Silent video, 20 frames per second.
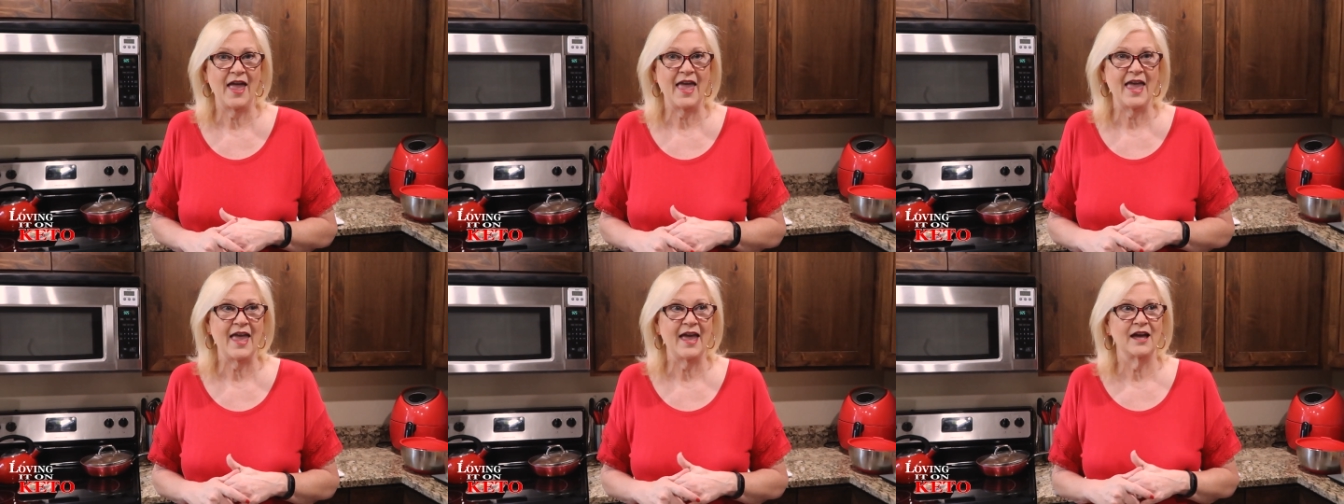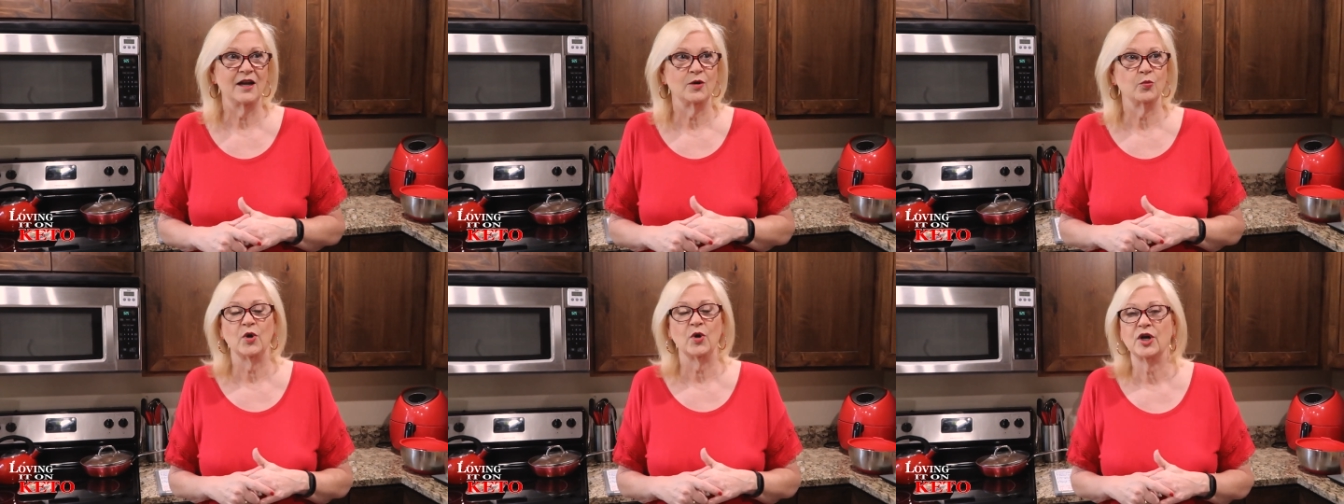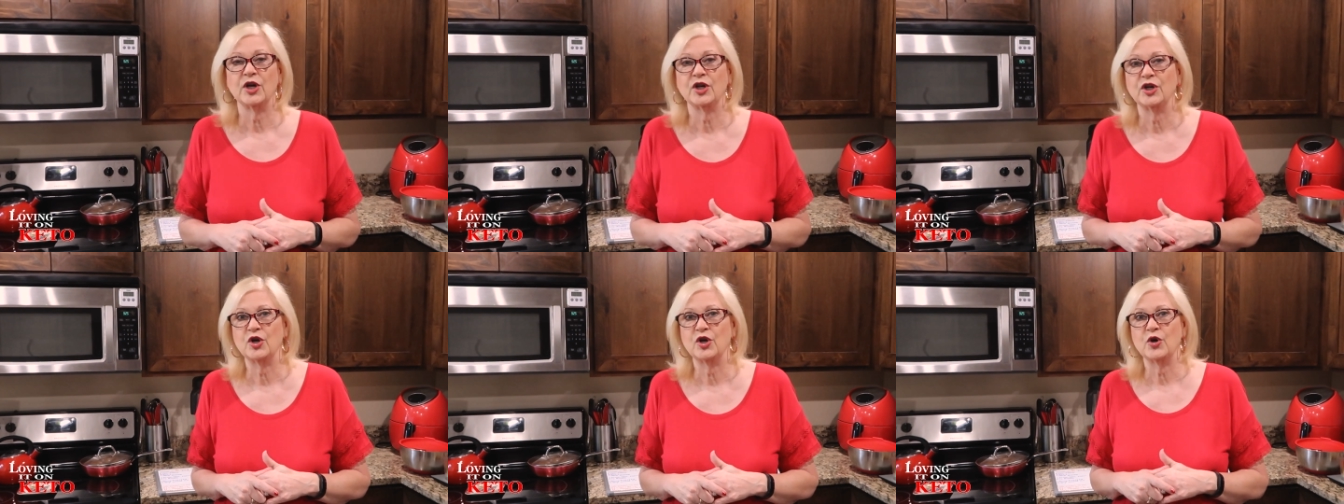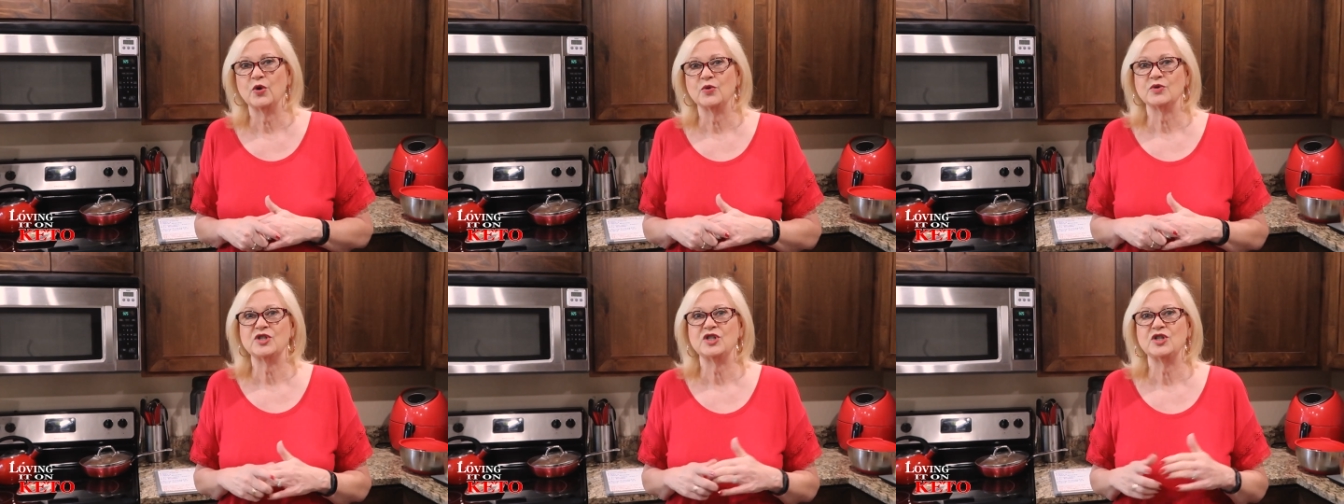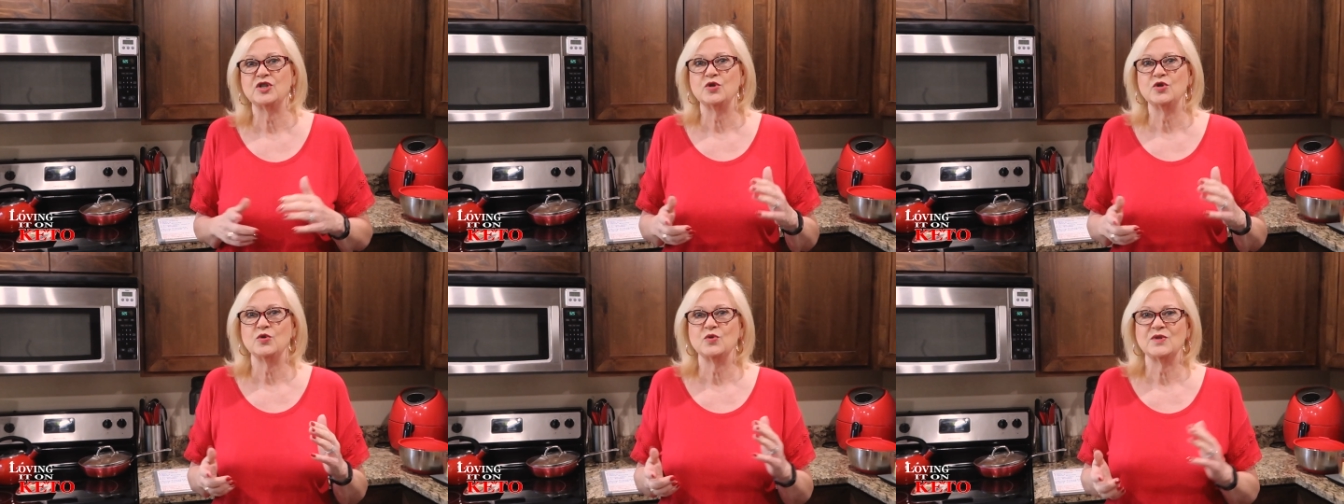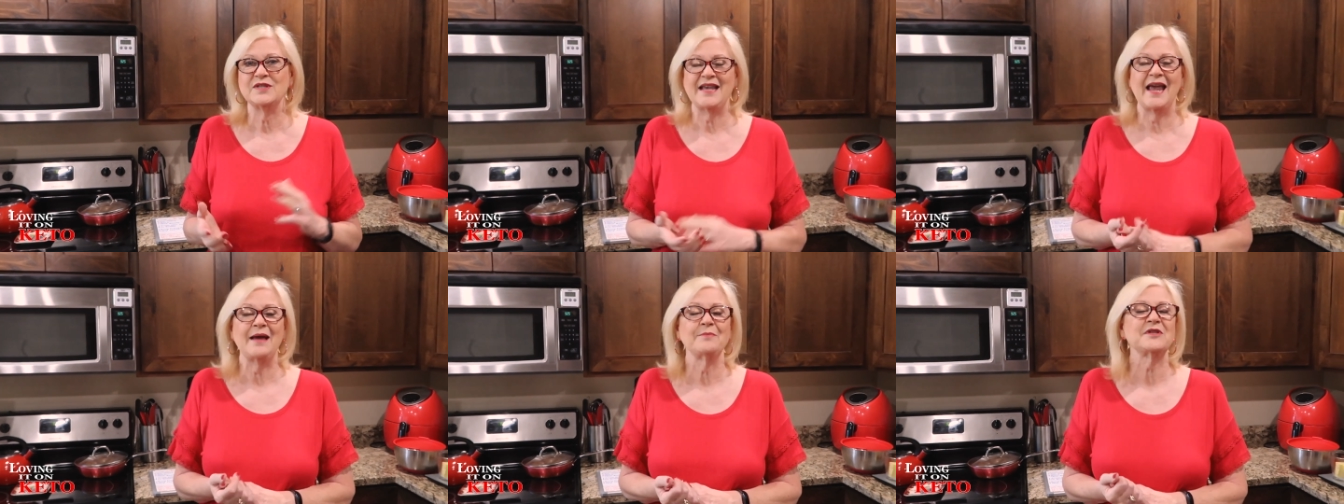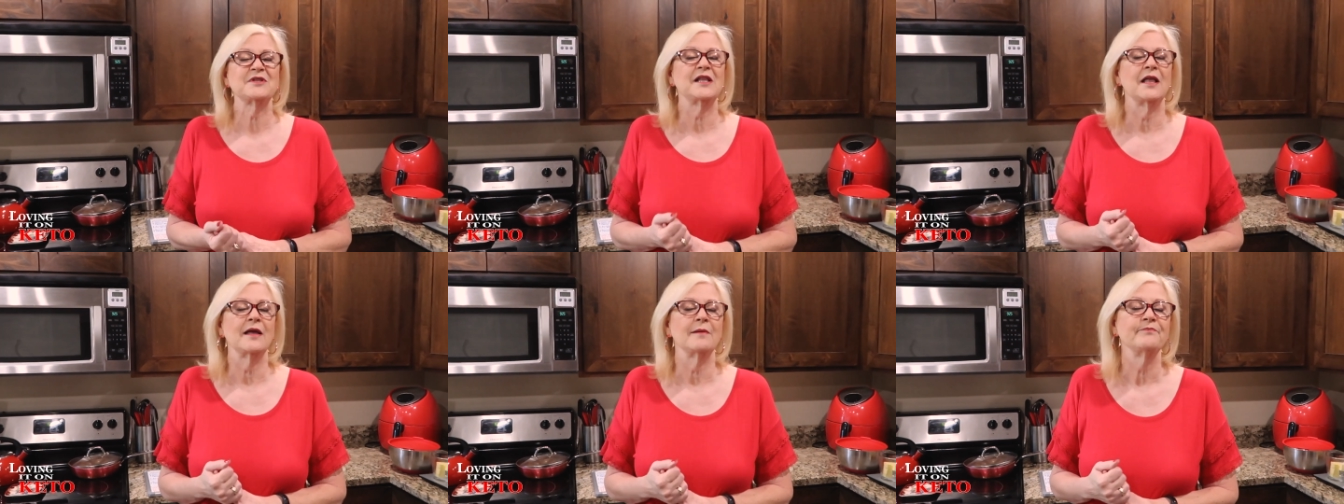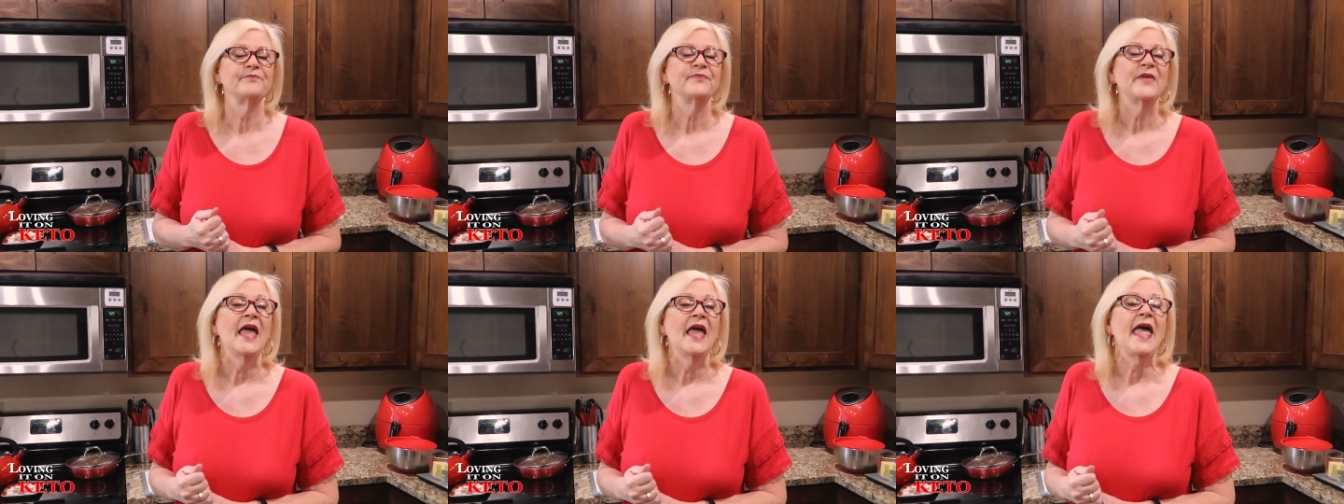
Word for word: and we're gonna go to Sam's Club.